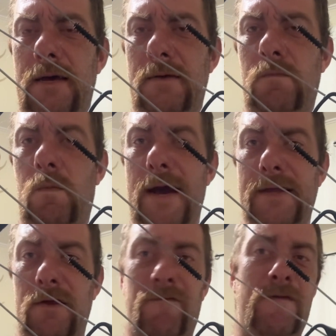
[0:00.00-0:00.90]
weights
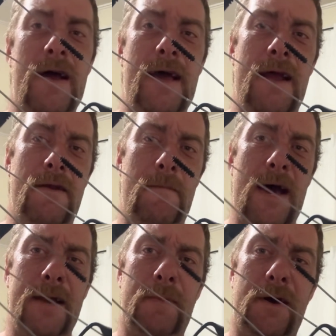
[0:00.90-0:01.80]
on the front and the
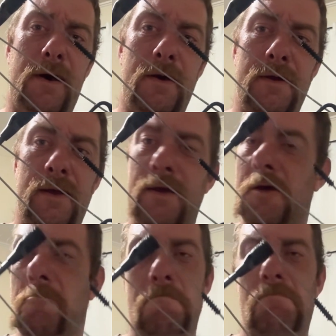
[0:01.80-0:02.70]
back bar.
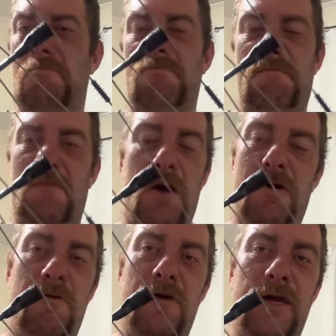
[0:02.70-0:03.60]
I
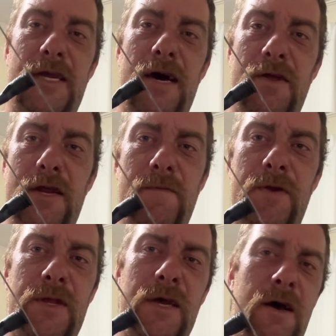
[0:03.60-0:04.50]
couldn't really tell the
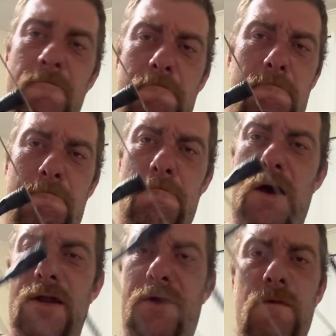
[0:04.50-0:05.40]
difference, so I
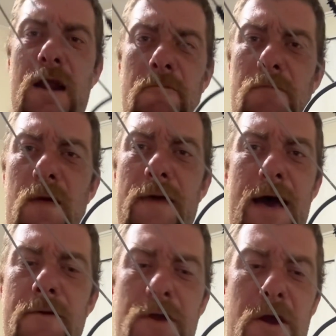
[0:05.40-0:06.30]
just run them like
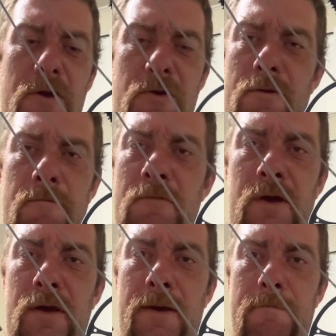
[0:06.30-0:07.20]
that, no
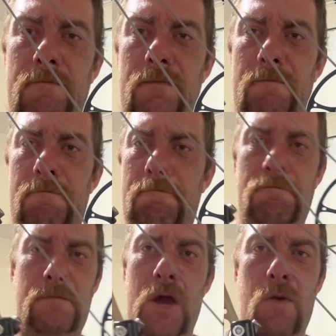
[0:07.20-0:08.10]

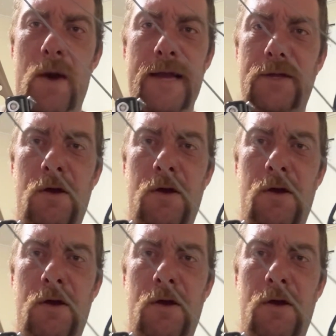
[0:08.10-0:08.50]
weights on